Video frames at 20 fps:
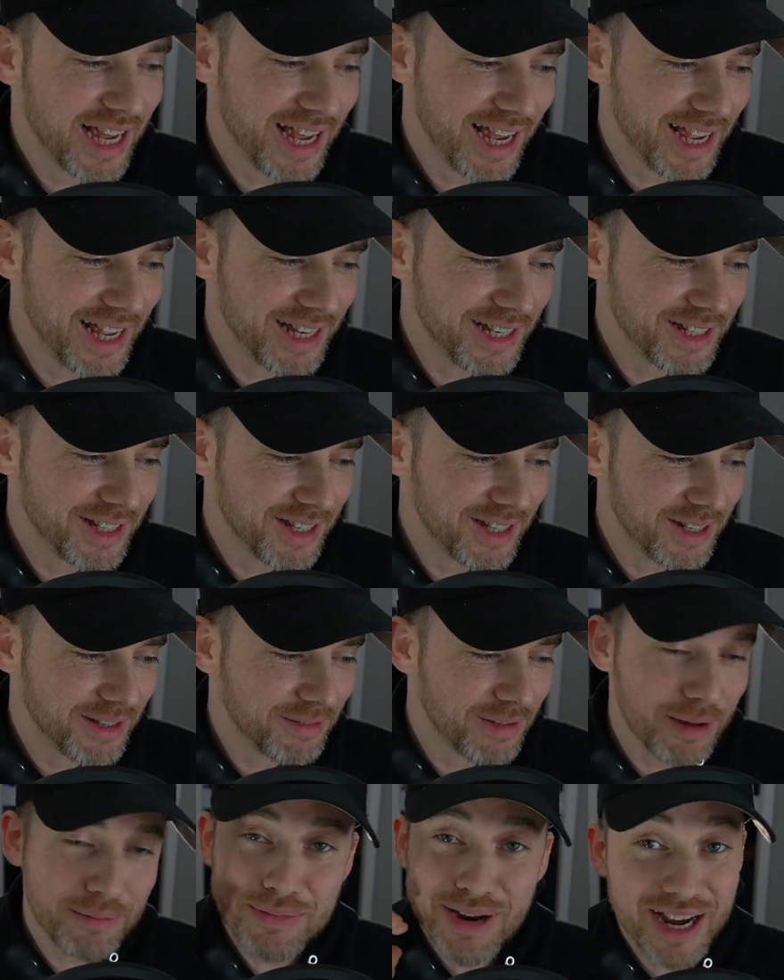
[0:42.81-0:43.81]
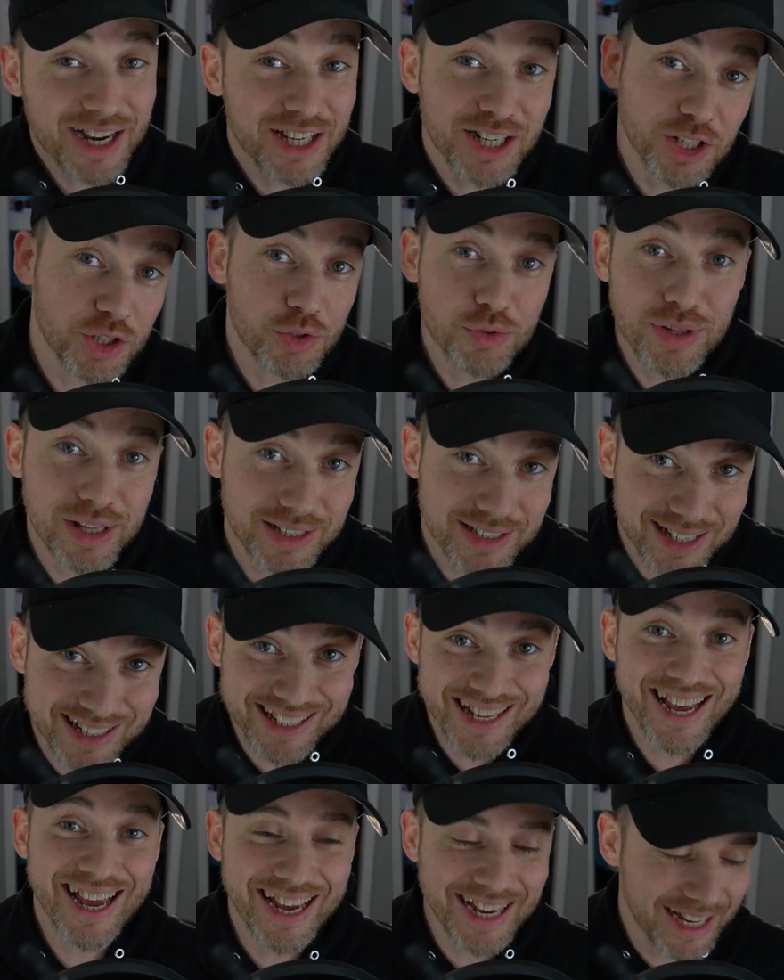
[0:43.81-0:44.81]
And I'm not going to do that
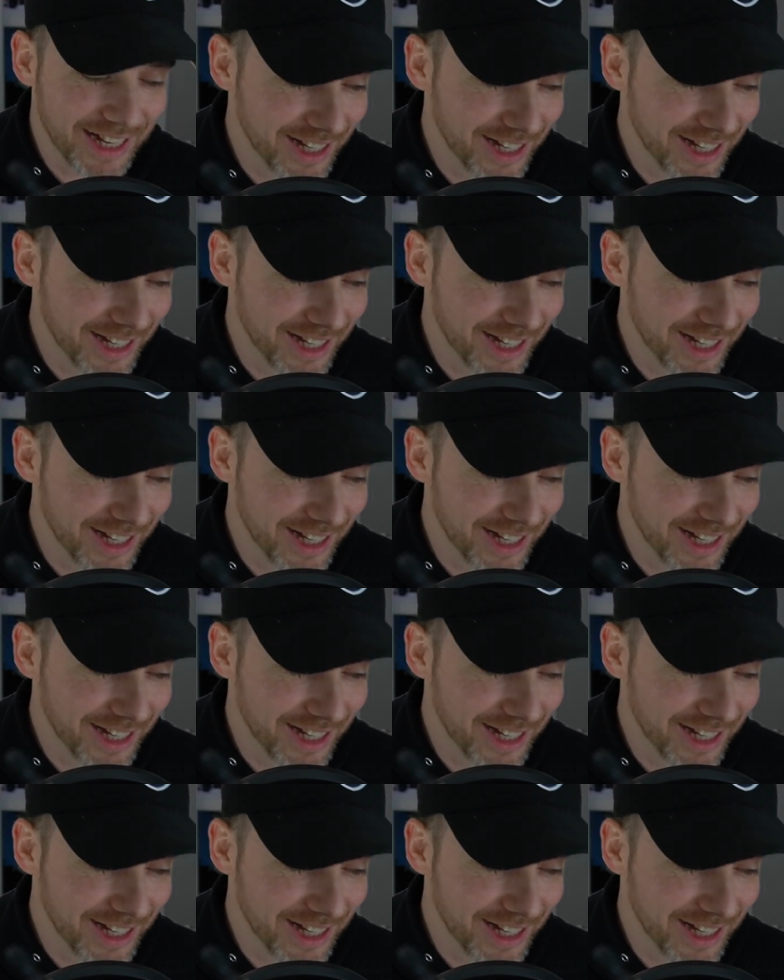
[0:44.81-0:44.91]
today.